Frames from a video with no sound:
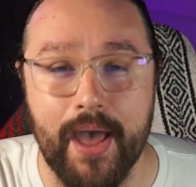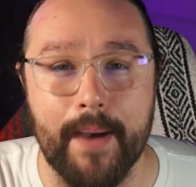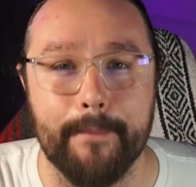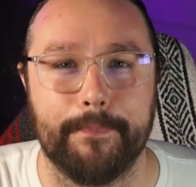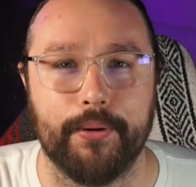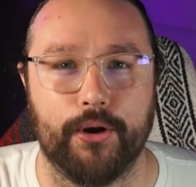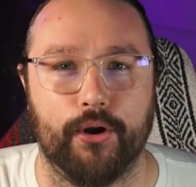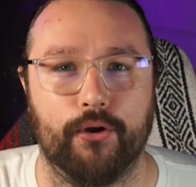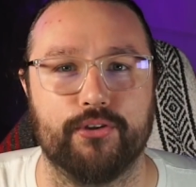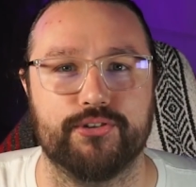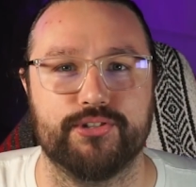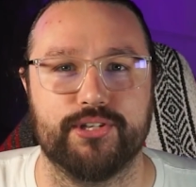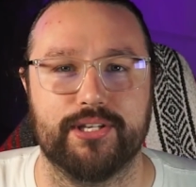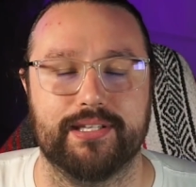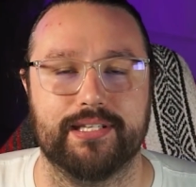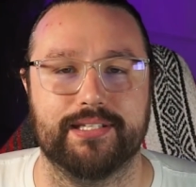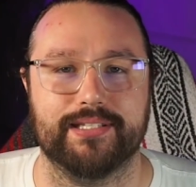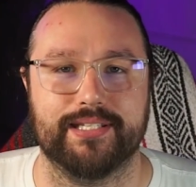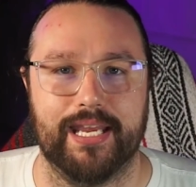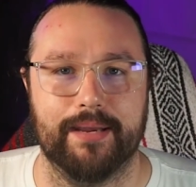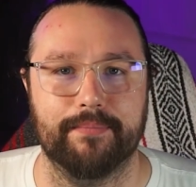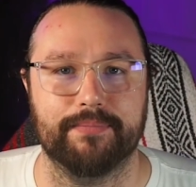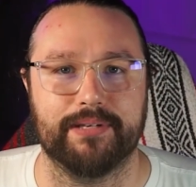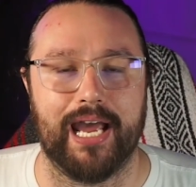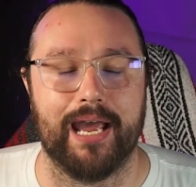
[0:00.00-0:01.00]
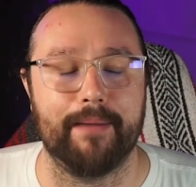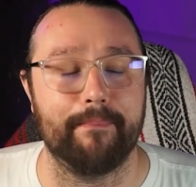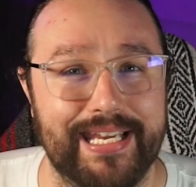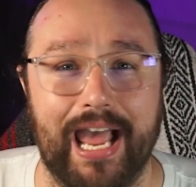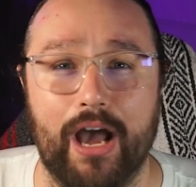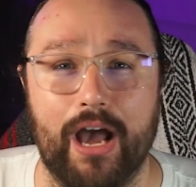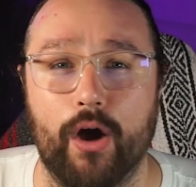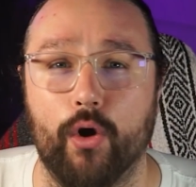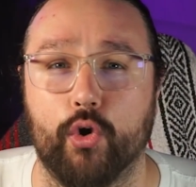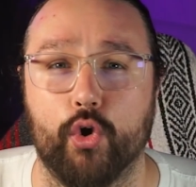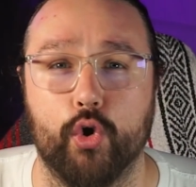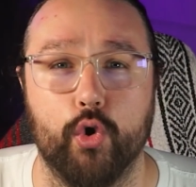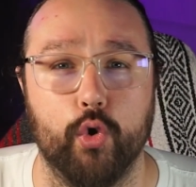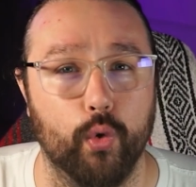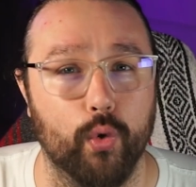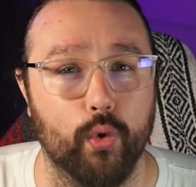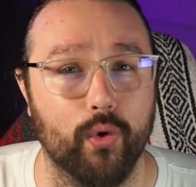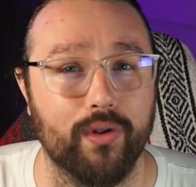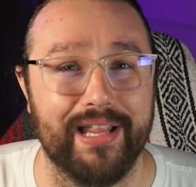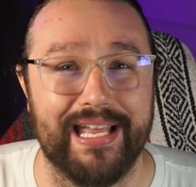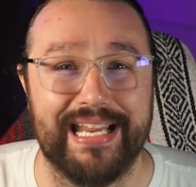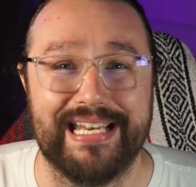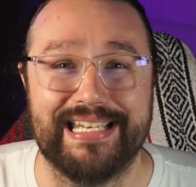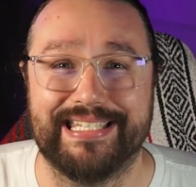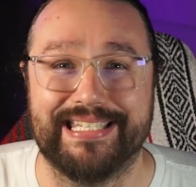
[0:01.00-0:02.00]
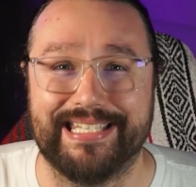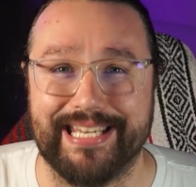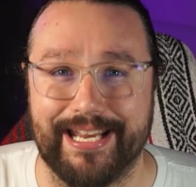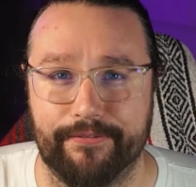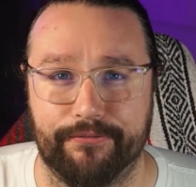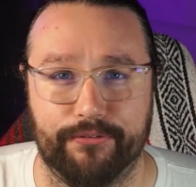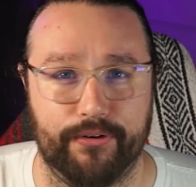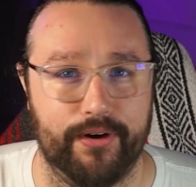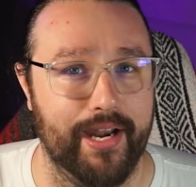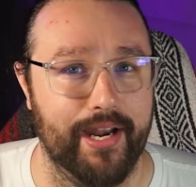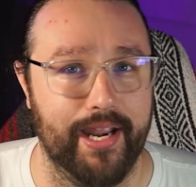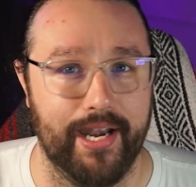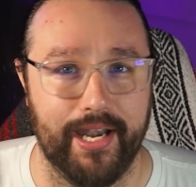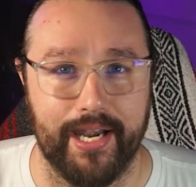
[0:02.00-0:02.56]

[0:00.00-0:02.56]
but also at the same time how cool and different it